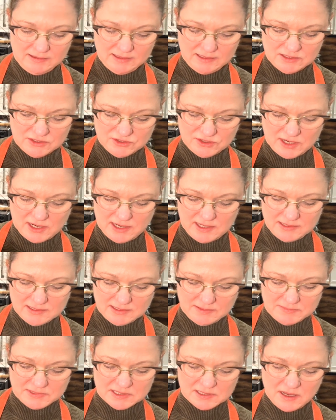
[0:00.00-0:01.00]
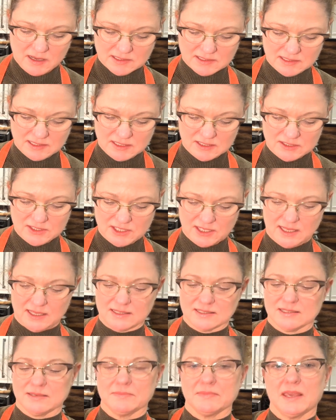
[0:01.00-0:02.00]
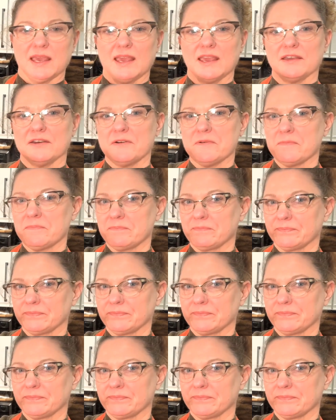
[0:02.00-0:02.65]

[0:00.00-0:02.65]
Let's try some sausage and some kale.